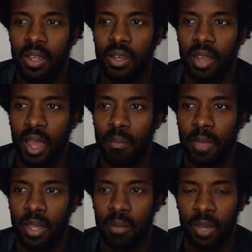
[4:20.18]
not
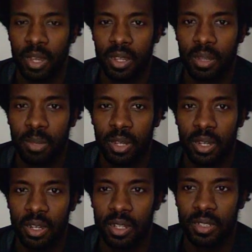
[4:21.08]
making money,
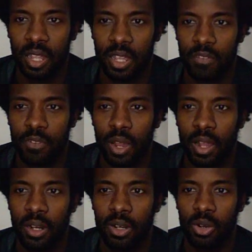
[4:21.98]
because like if you're
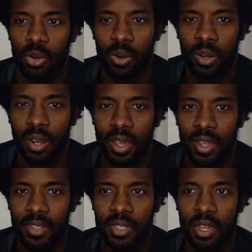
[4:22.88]
like lower
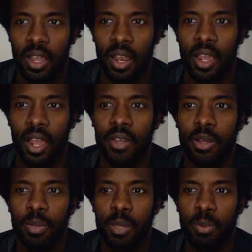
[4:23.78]
class, like I
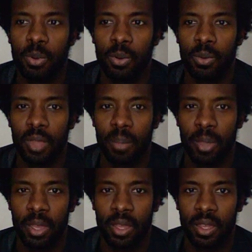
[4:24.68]
know people that
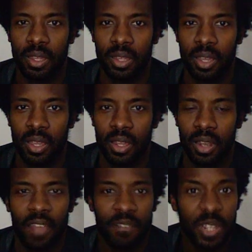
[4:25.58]
pay
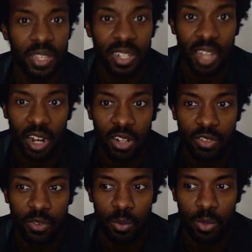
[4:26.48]
like $50
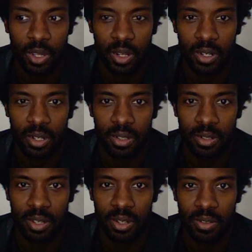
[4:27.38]
for rent,
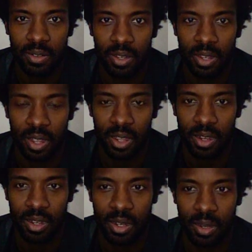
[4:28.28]
and they
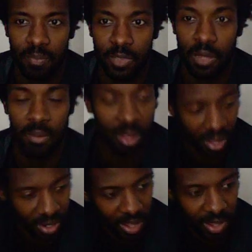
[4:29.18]
some,
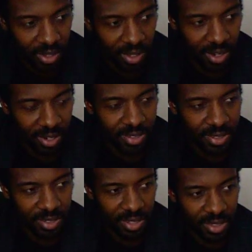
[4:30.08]
like, I
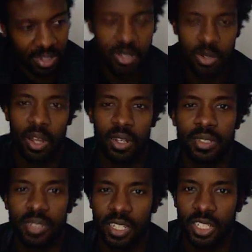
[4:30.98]
think you call it
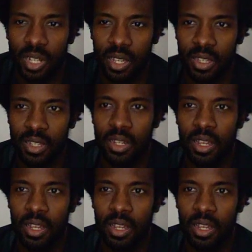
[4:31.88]
Section 8.